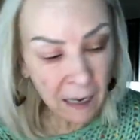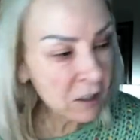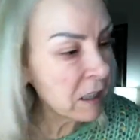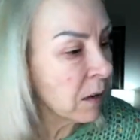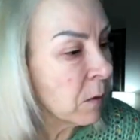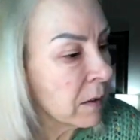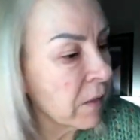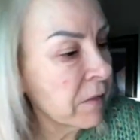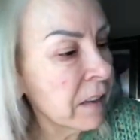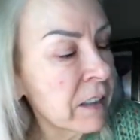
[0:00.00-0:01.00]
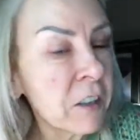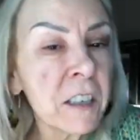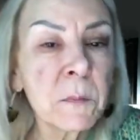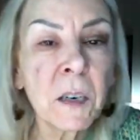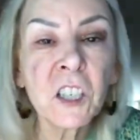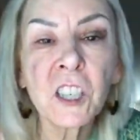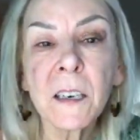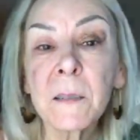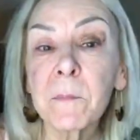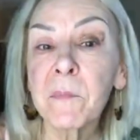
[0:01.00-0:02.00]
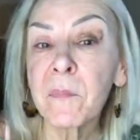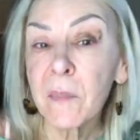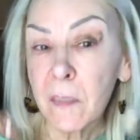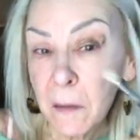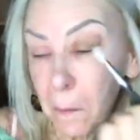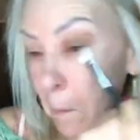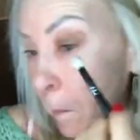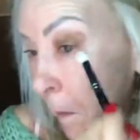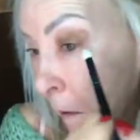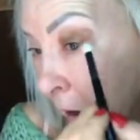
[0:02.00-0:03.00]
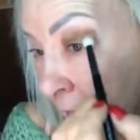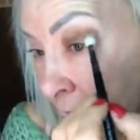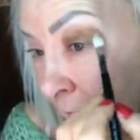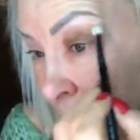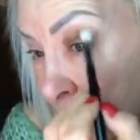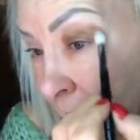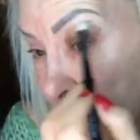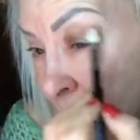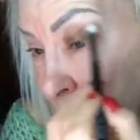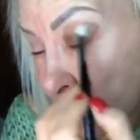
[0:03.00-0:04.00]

Actually, I want the fluffy crease brush. I think.